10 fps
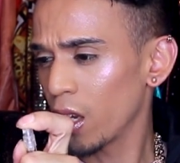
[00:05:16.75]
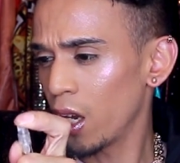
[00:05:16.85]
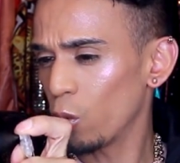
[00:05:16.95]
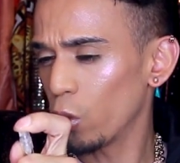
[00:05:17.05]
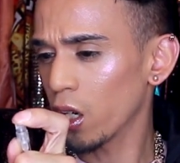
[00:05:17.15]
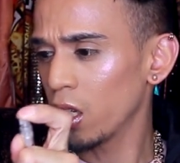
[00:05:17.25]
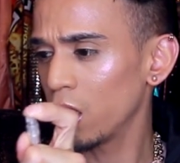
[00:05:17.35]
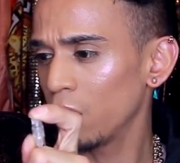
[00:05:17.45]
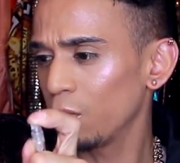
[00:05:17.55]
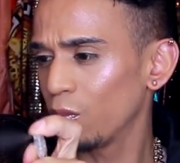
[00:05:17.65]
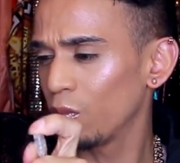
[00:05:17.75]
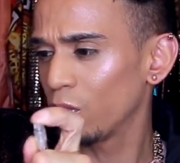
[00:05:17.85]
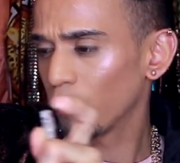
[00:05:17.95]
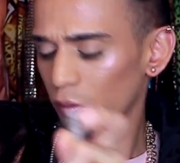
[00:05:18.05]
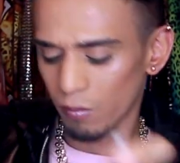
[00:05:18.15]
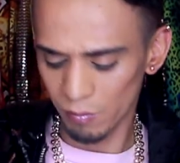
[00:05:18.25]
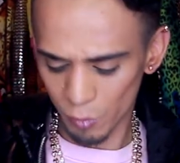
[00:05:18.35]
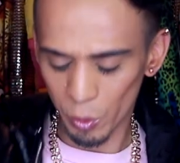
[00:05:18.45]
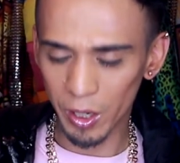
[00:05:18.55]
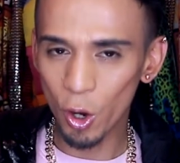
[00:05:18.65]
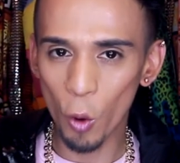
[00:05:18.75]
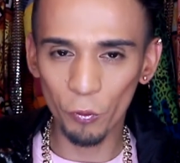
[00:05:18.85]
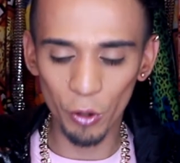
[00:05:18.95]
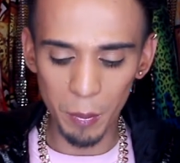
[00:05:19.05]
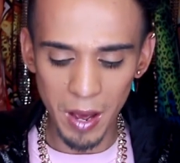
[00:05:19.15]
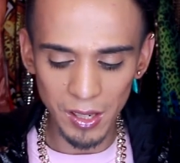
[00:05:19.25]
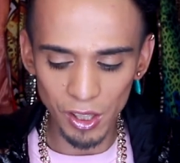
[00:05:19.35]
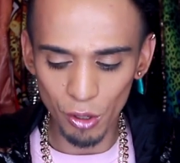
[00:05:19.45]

And we're going to we're gonna hope for the best.